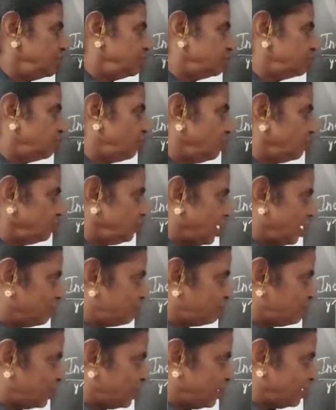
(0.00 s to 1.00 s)
So, the
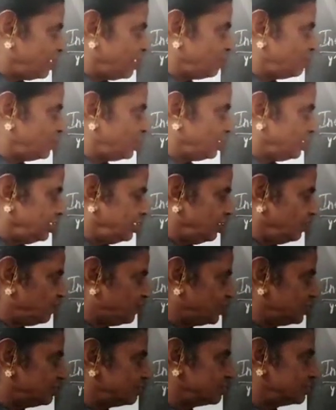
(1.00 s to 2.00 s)
upper level
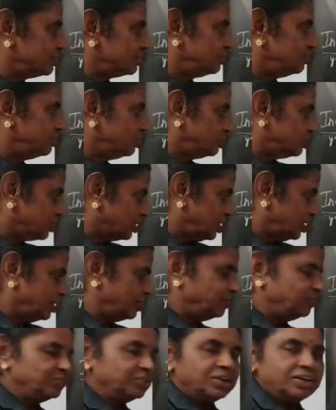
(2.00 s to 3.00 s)
indifference curve
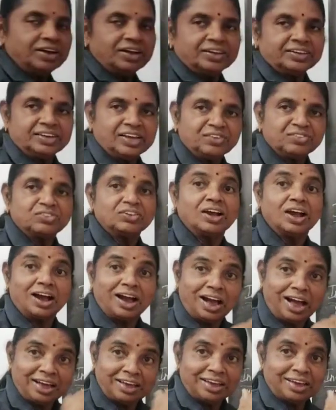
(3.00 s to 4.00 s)
3 gives
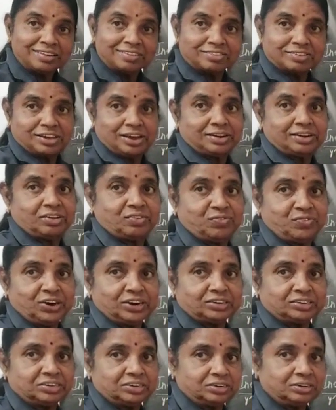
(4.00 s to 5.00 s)
higher
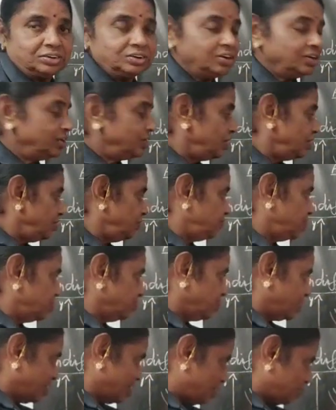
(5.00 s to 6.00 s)
satisfaction
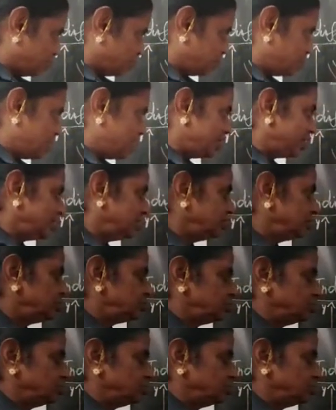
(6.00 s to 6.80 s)
when comparing